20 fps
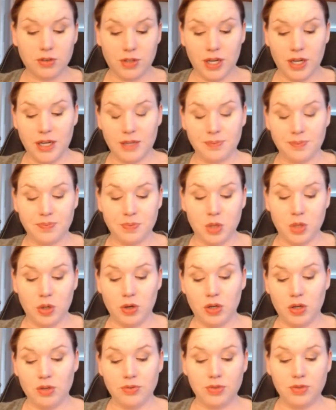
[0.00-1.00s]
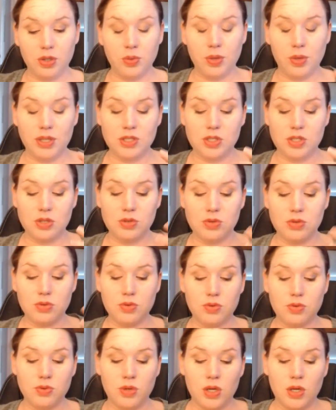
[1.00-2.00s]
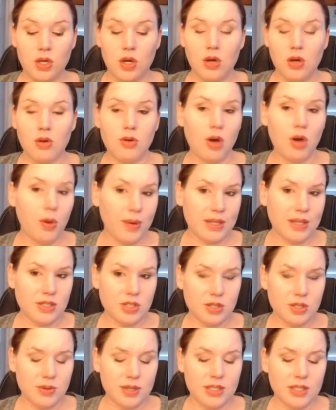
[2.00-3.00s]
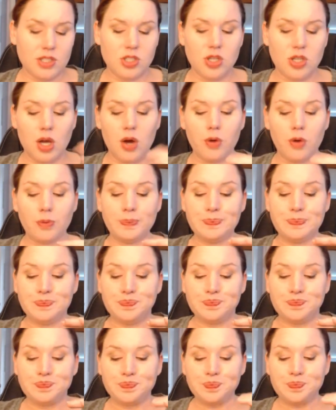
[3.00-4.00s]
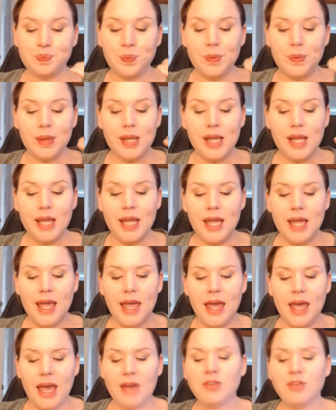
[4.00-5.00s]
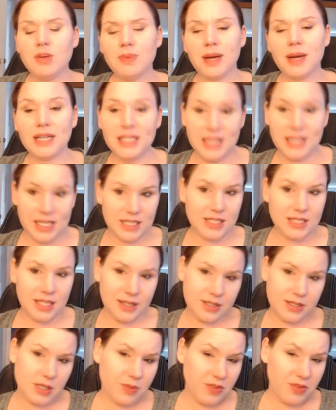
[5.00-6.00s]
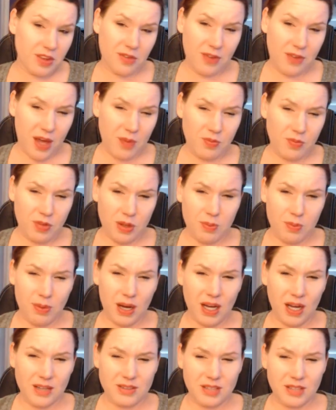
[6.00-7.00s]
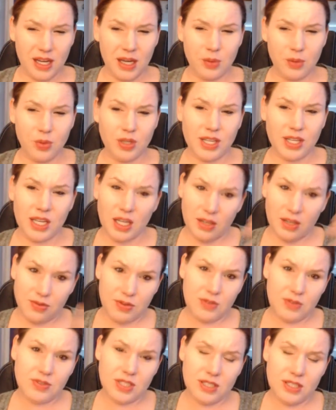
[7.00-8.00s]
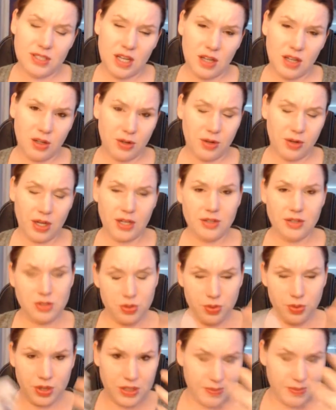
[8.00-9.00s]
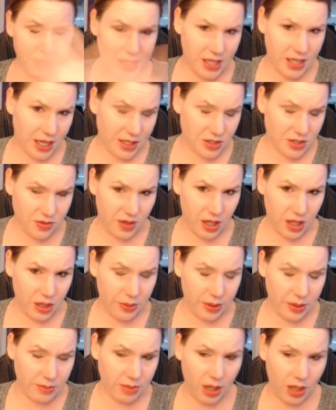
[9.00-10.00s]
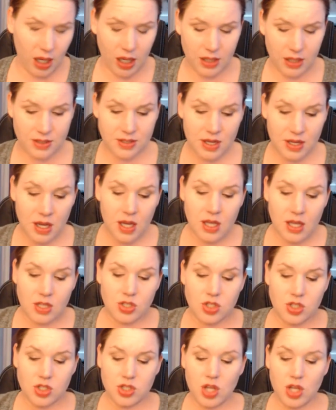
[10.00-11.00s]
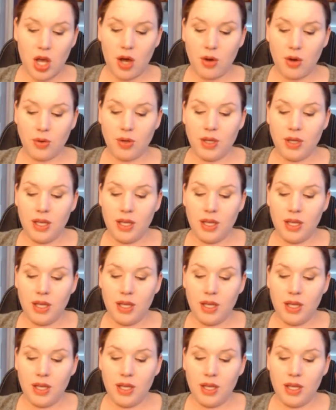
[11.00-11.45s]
credit or if you want to go into it. So everybody that signs up for the FabFit box, I will get a $15 credit towards my next following box. So,